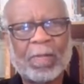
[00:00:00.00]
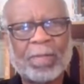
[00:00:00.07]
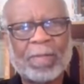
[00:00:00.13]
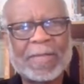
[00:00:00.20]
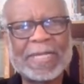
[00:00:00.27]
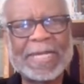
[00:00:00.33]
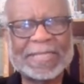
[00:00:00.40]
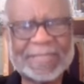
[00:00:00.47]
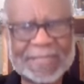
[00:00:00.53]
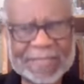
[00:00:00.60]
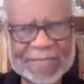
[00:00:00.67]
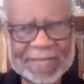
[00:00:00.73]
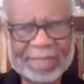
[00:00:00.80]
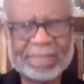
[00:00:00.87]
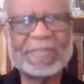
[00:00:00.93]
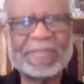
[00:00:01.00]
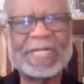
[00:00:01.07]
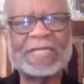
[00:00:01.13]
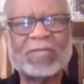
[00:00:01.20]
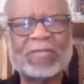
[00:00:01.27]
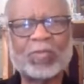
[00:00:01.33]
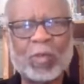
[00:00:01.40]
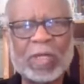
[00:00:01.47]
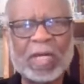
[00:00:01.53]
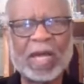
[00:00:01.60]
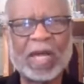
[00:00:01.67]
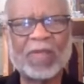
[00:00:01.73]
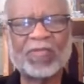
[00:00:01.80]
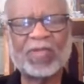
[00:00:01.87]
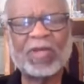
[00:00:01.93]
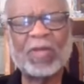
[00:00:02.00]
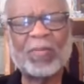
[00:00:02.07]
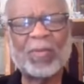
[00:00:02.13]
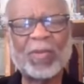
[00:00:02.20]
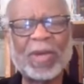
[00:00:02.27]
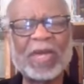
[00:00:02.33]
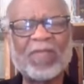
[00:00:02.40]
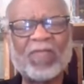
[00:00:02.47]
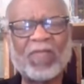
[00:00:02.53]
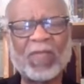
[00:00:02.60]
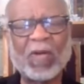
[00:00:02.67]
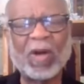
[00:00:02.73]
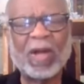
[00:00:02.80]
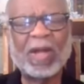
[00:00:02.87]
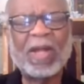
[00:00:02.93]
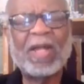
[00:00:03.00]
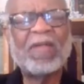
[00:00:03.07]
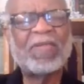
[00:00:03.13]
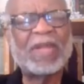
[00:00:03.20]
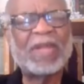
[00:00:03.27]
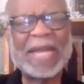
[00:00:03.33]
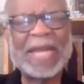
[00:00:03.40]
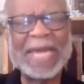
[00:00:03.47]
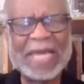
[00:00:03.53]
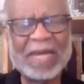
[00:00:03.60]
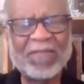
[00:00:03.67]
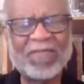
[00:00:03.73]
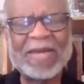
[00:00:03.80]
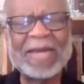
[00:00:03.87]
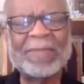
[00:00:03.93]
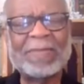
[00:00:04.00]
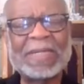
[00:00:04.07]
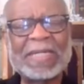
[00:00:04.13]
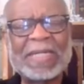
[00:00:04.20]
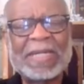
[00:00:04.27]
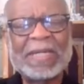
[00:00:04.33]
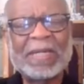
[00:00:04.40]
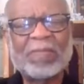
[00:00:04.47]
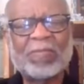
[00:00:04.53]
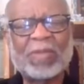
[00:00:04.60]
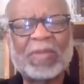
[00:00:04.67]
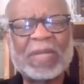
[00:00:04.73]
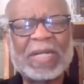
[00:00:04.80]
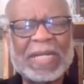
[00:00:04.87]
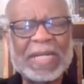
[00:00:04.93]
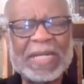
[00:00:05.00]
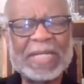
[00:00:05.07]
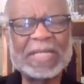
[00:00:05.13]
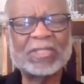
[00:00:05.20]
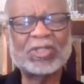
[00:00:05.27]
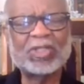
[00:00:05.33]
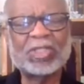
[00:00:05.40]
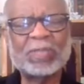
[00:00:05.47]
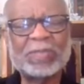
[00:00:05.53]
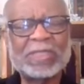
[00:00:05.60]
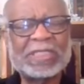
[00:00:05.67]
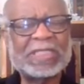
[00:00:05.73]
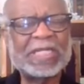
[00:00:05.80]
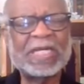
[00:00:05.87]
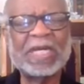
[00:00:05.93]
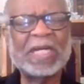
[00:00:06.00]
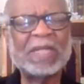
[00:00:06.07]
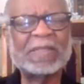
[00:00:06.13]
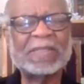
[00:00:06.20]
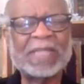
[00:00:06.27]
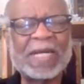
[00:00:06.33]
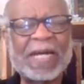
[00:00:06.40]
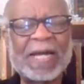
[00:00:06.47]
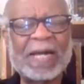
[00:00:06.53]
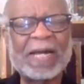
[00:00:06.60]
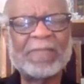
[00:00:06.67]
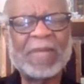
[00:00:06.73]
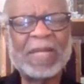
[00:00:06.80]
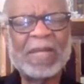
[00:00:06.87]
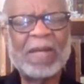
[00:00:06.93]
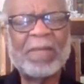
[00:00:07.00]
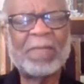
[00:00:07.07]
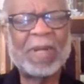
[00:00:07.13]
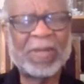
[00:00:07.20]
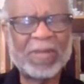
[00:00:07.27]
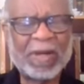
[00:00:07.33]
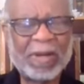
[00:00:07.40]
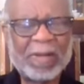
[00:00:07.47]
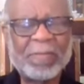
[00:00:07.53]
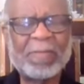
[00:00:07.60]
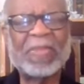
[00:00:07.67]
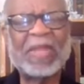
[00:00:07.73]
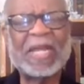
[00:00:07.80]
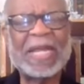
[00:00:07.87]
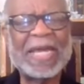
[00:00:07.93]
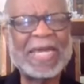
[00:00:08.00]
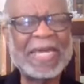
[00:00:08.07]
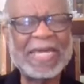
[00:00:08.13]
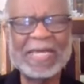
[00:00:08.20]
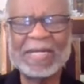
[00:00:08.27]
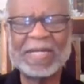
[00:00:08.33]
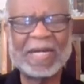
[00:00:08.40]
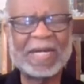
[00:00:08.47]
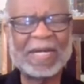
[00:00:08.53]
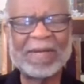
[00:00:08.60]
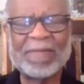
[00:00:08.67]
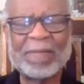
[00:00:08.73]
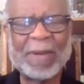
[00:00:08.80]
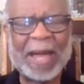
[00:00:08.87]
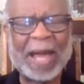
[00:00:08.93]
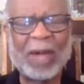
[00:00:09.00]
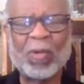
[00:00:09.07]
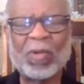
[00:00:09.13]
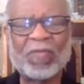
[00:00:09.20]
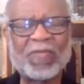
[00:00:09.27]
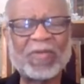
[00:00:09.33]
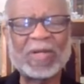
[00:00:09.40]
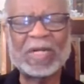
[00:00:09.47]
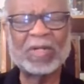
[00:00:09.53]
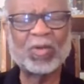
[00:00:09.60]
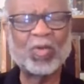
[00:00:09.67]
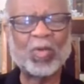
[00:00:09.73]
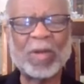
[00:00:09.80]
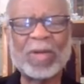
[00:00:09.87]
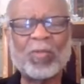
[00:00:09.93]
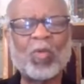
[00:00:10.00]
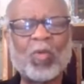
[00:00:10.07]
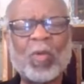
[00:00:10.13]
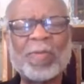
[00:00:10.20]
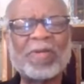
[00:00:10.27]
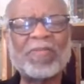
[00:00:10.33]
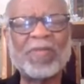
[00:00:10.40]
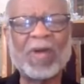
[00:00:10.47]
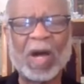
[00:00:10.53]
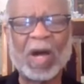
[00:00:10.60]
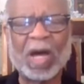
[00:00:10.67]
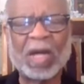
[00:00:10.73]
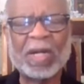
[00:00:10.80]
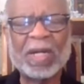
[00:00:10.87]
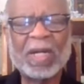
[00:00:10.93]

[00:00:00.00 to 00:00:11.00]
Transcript: Yes, yes, we are still praying for the Lane family, Brother Lenny and Sister Michelle's uh, mother, Mother Lane, uh, powerful and great woman of God.